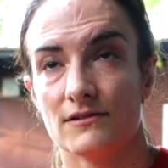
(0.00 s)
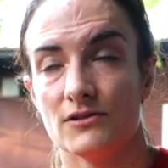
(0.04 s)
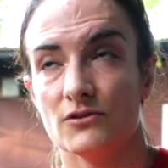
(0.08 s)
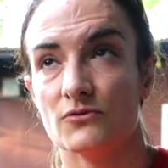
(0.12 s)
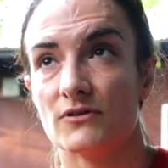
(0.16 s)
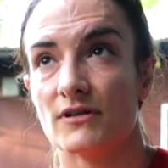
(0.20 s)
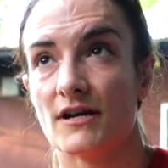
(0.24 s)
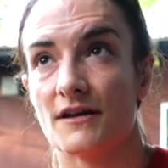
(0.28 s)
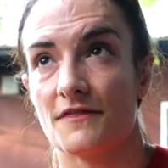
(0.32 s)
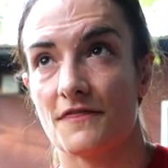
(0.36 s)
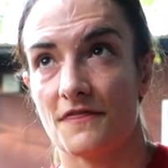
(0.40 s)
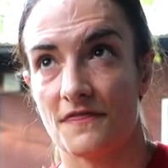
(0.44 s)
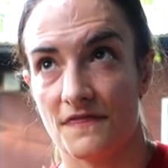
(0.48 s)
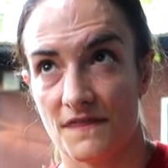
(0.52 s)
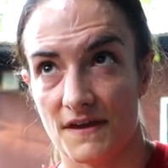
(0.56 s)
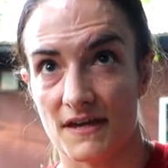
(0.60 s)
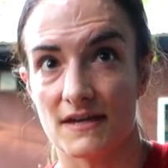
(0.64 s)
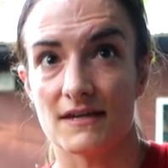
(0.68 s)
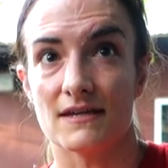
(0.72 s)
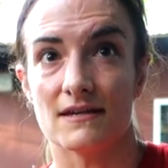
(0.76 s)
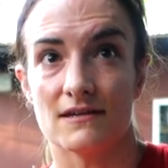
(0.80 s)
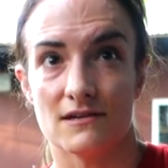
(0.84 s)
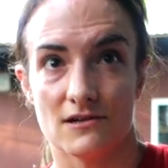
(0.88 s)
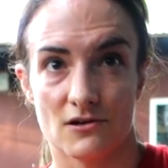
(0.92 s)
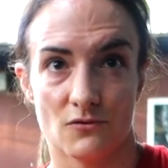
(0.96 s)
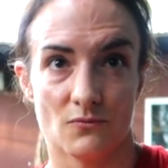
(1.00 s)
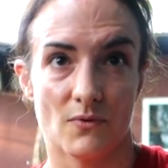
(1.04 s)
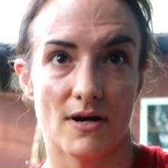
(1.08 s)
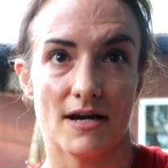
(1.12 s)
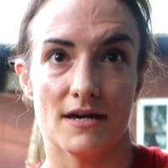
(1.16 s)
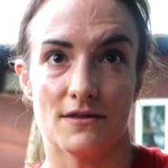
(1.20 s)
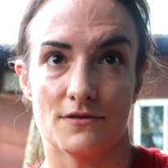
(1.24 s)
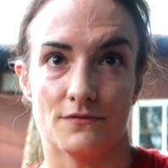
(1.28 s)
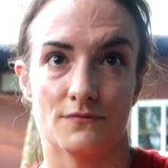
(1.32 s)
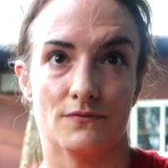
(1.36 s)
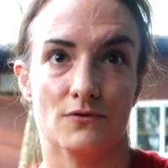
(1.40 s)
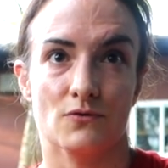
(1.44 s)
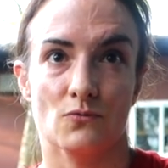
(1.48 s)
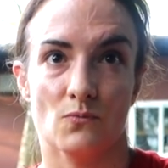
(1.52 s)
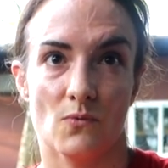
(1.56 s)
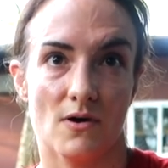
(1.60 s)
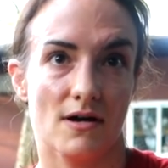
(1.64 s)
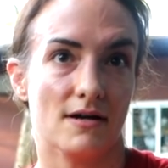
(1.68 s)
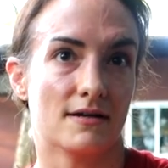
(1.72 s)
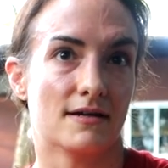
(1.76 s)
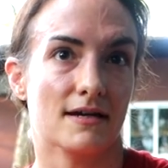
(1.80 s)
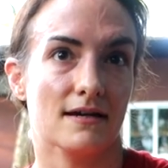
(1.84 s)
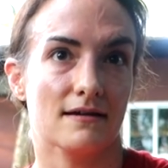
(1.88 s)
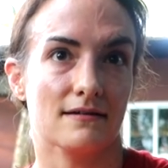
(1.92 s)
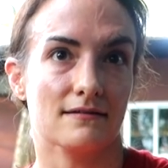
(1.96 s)
You are not thinking your way through
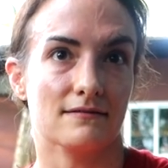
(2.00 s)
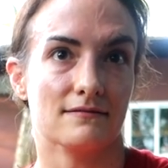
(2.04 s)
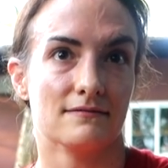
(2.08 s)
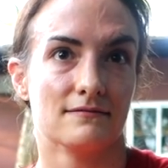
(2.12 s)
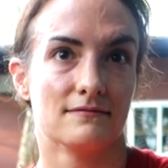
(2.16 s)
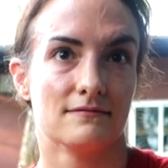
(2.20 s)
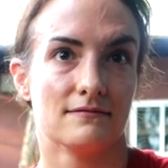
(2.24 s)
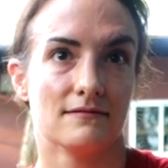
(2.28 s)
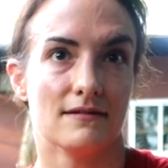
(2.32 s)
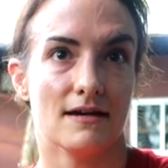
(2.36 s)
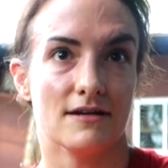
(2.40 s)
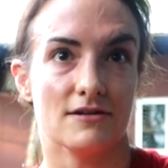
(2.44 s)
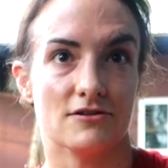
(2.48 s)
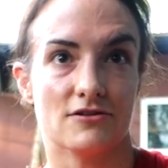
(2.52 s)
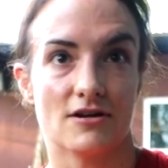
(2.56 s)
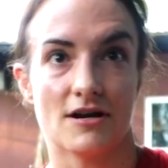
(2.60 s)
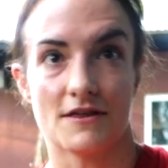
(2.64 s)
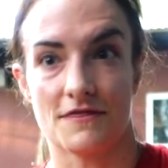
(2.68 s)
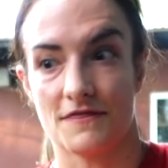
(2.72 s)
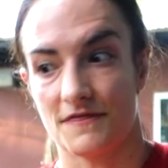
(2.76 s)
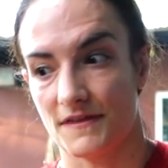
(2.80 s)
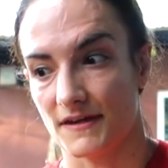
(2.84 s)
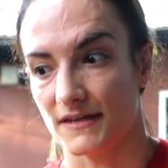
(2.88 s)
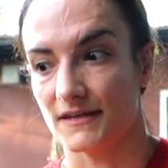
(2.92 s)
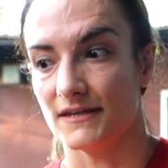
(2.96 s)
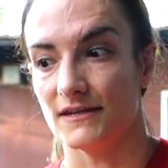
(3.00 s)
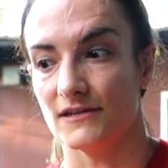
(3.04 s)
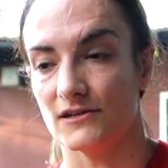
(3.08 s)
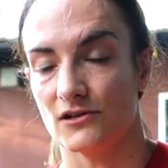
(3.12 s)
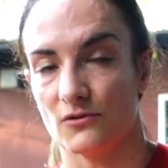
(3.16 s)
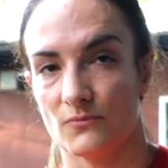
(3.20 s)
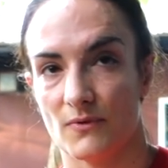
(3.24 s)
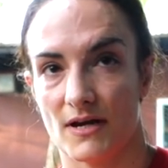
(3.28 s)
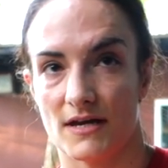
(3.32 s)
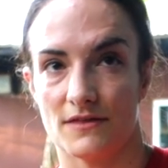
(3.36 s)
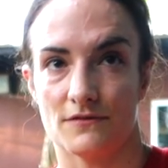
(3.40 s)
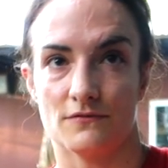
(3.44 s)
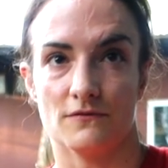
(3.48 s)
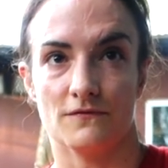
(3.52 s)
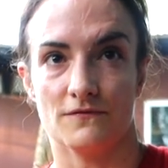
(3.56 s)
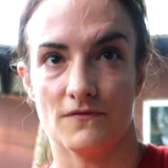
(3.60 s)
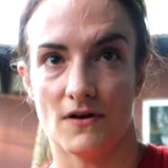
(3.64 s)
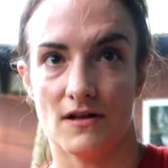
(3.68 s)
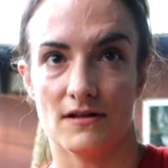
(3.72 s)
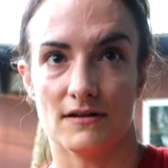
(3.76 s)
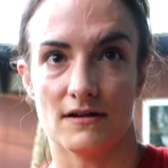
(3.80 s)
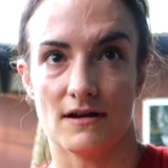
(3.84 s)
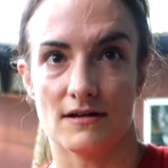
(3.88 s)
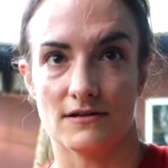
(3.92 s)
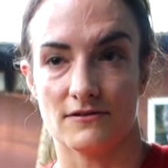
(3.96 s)
walking, and you're not right. thinking your way through
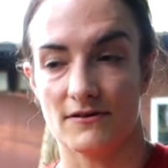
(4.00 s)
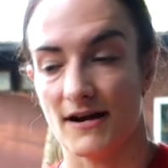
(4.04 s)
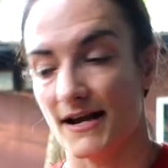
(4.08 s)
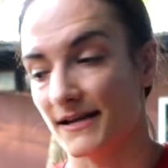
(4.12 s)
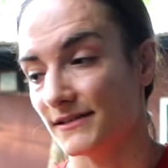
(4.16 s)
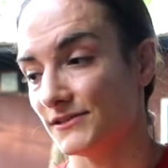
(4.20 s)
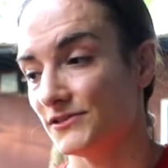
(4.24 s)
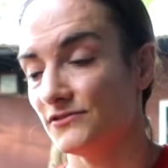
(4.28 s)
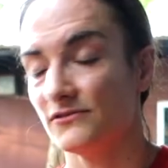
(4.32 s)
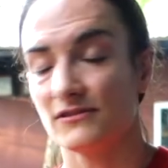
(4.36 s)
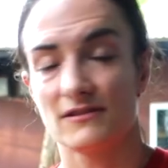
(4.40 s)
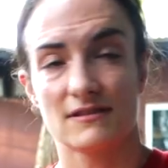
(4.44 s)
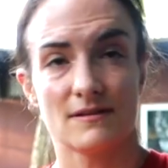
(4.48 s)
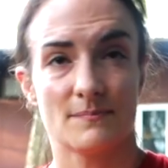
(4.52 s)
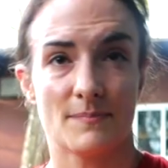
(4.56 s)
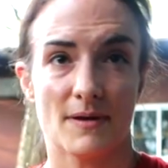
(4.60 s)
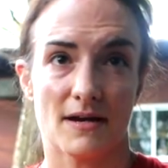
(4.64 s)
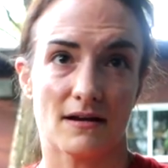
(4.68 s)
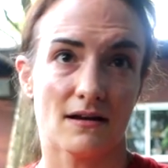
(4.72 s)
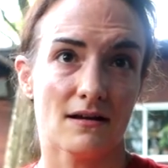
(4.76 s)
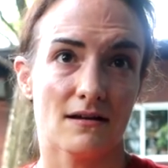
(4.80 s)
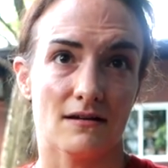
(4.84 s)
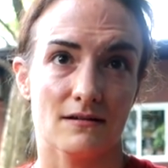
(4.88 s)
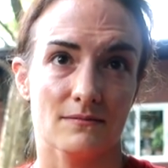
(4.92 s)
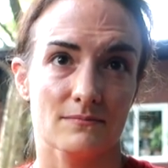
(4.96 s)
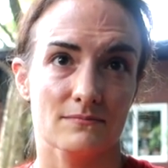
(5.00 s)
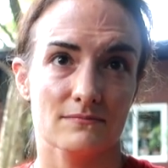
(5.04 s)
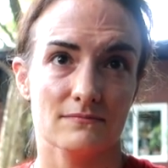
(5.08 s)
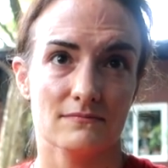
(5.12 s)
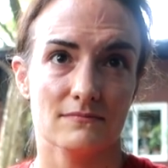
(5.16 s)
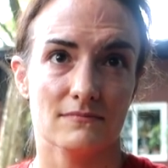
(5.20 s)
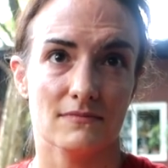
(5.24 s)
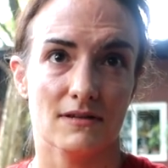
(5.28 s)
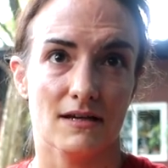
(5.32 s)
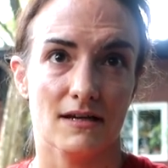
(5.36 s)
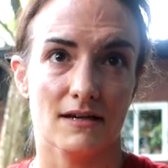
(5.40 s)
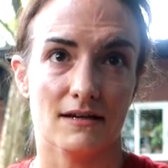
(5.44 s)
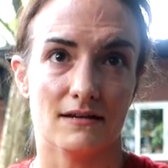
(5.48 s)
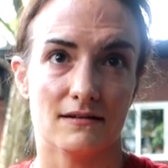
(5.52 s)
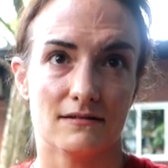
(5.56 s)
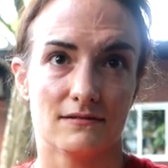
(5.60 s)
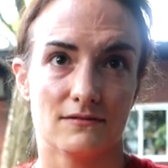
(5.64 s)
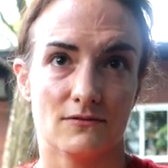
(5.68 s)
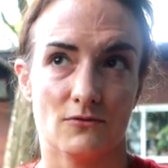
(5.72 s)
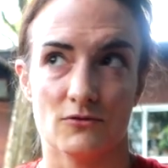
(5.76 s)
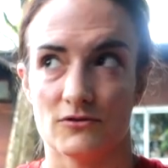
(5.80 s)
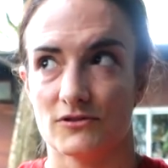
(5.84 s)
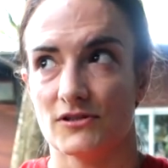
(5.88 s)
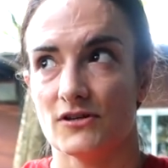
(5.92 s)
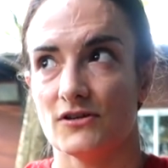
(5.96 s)
falling on your ass. You just get back up, like
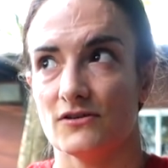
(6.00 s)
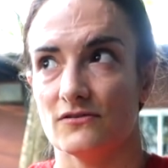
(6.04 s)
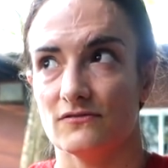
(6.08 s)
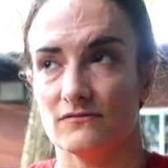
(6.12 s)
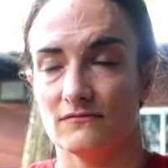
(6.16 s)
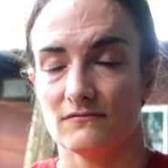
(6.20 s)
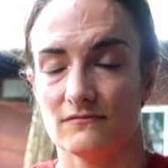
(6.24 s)
or don't.